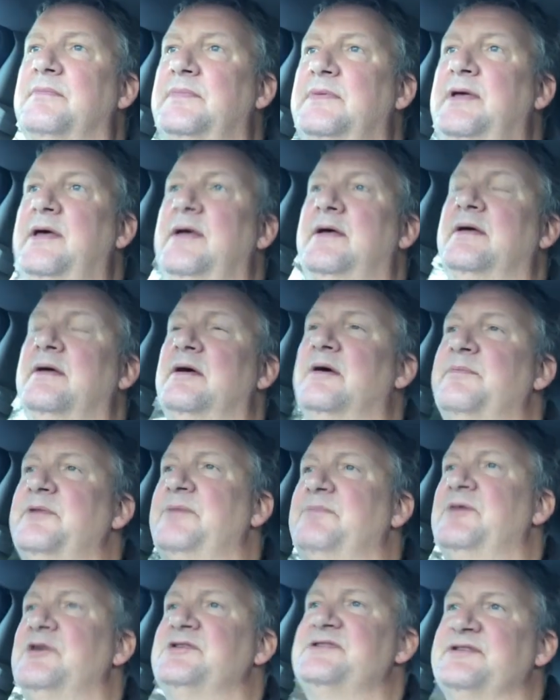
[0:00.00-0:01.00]
Yeah, I mean,
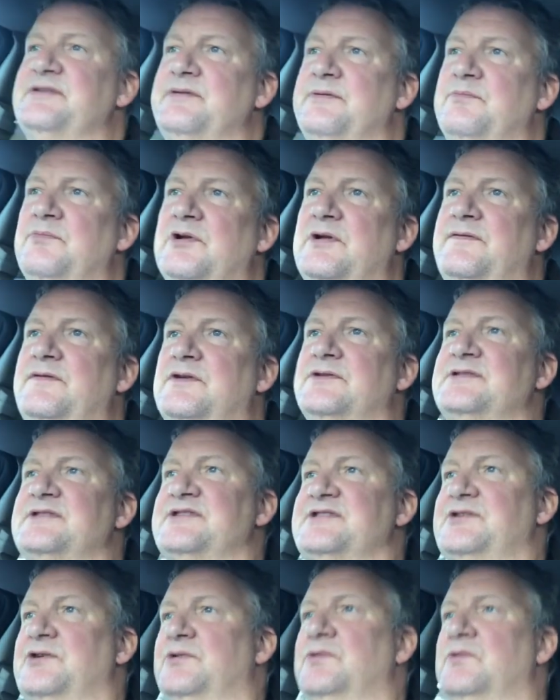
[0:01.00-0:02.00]
most of them will have gone to
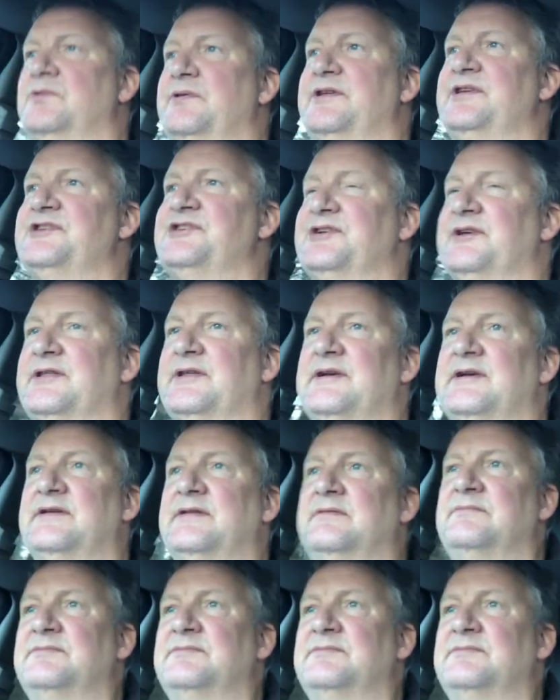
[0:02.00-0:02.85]
school with each other.